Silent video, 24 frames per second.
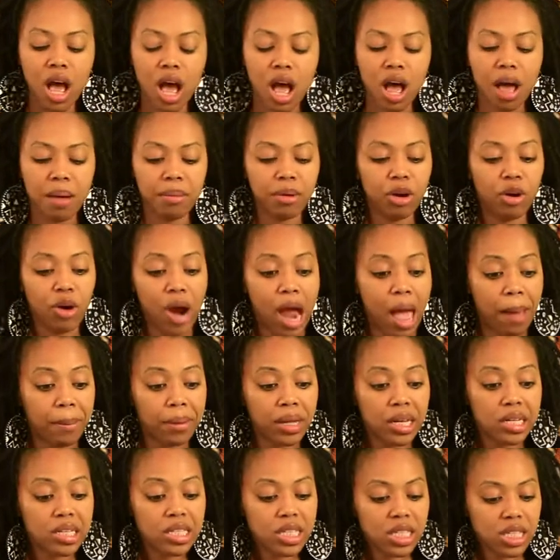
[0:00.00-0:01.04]
um, grab
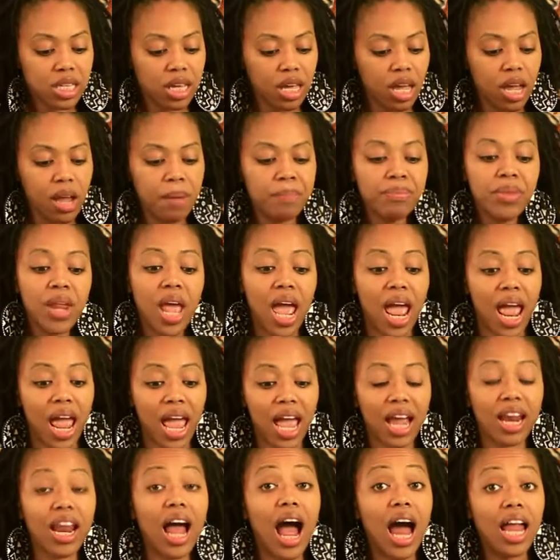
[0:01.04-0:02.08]
it and see,
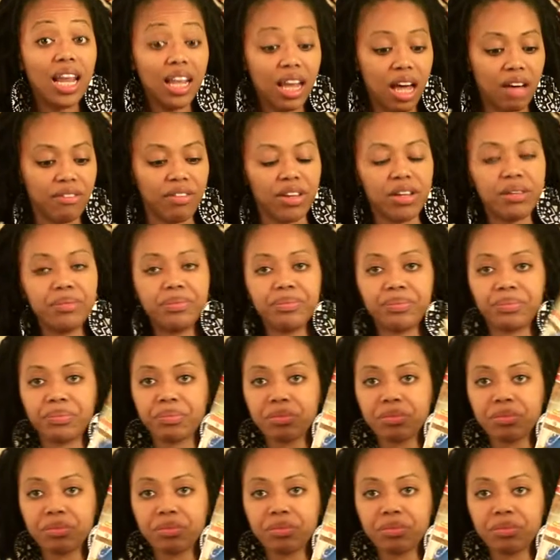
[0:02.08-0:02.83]
and I love it.